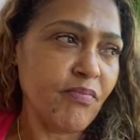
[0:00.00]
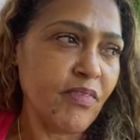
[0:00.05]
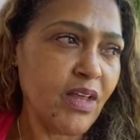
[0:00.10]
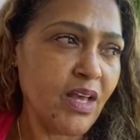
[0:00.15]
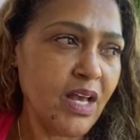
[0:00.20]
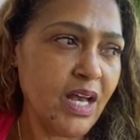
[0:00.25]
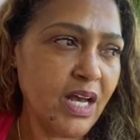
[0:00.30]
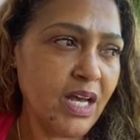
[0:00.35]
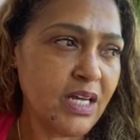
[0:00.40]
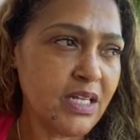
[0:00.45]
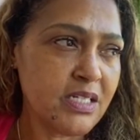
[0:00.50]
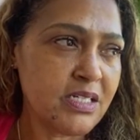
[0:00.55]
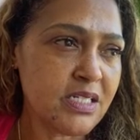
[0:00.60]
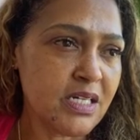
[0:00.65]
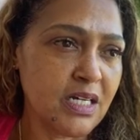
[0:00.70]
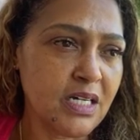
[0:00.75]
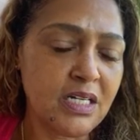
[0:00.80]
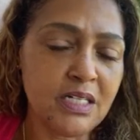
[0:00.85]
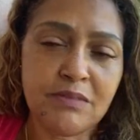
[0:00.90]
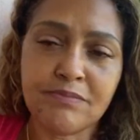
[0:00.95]
And
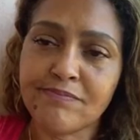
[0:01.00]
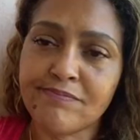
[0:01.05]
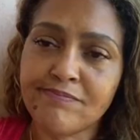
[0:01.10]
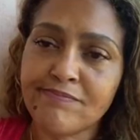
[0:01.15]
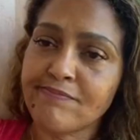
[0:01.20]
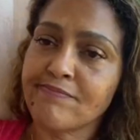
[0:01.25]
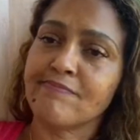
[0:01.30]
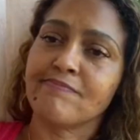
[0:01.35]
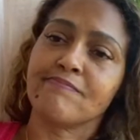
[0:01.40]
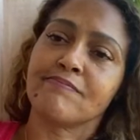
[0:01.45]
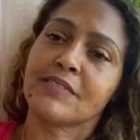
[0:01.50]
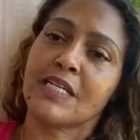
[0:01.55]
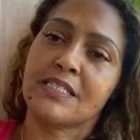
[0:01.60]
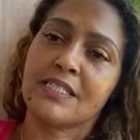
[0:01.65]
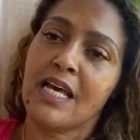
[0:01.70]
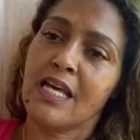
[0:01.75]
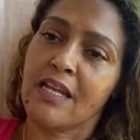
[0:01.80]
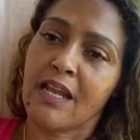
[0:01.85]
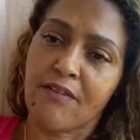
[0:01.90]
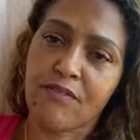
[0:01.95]
that's
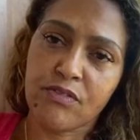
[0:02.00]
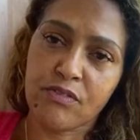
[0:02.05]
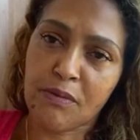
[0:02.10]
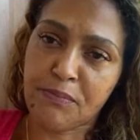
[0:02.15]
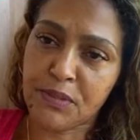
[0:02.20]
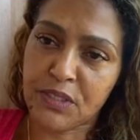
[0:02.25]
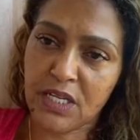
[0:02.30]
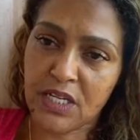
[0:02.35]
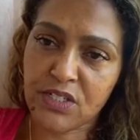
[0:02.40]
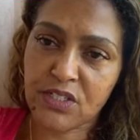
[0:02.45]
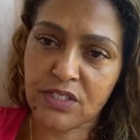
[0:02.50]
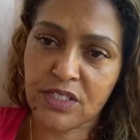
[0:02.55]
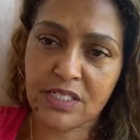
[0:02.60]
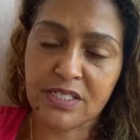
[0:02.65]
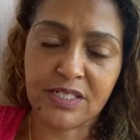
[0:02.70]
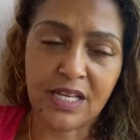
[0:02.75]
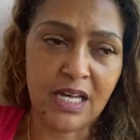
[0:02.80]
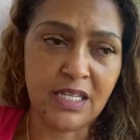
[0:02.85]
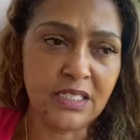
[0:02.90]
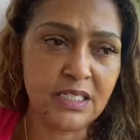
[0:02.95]
that. I have a reputation that's
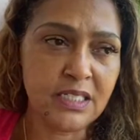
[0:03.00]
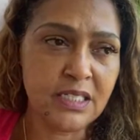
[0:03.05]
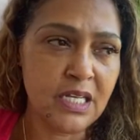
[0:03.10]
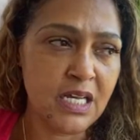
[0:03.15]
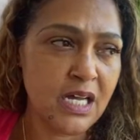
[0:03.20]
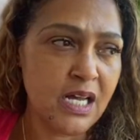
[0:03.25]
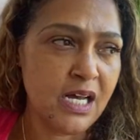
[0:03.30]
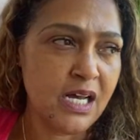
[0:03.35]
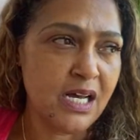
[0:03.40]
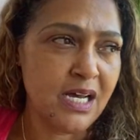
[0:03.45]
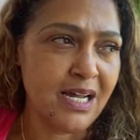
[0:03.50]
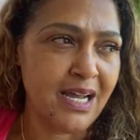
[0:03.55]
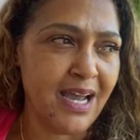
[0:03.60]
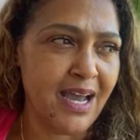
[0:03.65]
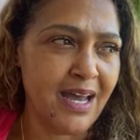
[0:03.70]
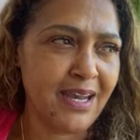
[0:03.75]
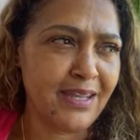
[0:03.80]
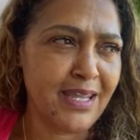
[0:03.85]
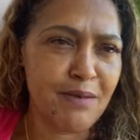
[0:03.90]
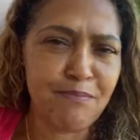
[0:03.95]
solid,
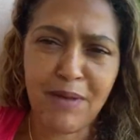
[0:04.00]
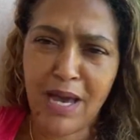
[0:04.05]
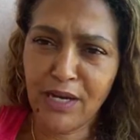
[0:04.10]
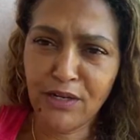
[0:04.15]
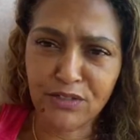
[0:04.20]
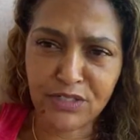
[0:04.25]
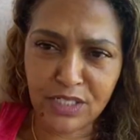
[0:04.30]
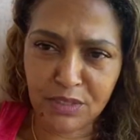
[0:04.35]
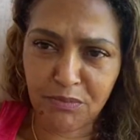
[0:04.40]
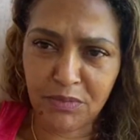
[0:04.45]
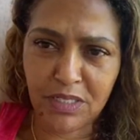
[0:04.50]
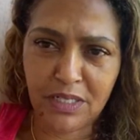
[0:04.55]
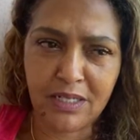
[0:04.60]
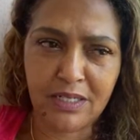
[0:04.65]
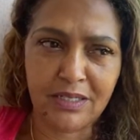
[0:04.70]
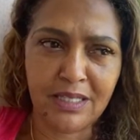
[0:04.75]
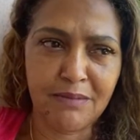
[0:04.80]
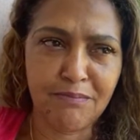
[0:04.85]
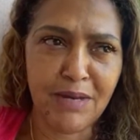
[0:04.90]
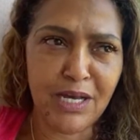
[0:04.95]
and that matters to me.
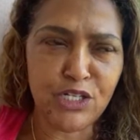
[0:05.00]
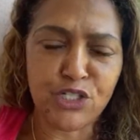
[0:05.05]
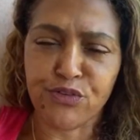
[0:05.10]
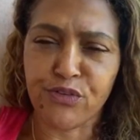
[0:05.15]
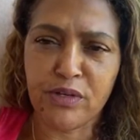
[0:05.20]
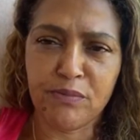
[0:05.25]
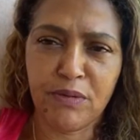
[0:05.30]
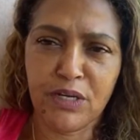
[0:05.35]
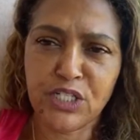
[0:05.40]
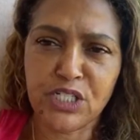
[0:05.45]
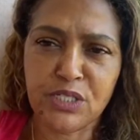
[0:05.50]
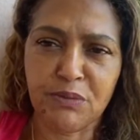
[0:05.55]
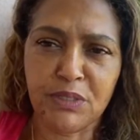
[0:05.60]
That matters very much to me.